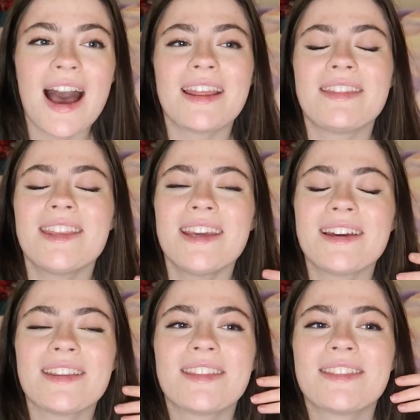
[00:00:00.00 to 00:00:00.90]
and I
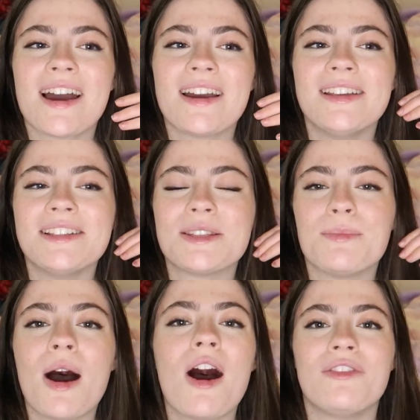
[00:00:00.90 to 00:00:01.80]
think that is the
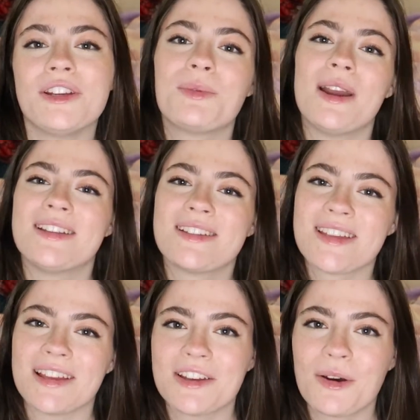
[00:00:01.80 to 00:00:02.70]
perfect way to
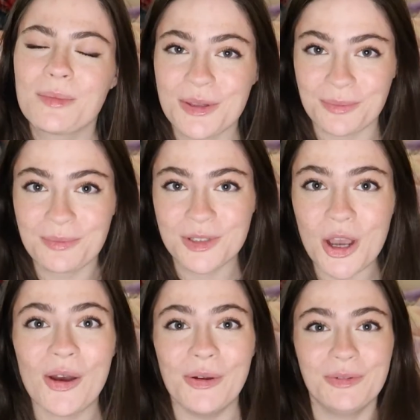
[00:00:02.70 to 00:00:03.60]
set up the
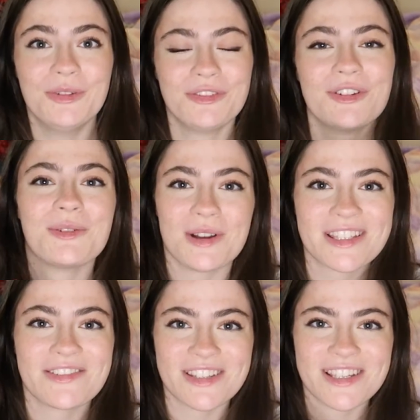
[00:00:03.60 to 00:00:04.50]
tone for the
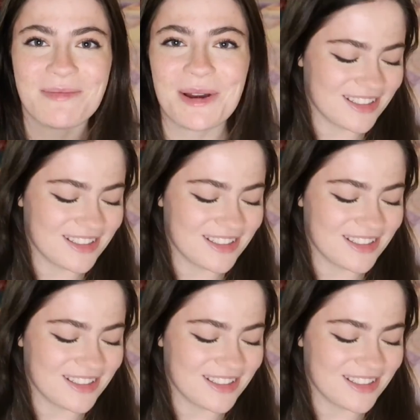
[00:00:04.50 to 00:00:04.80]
rest of the summer,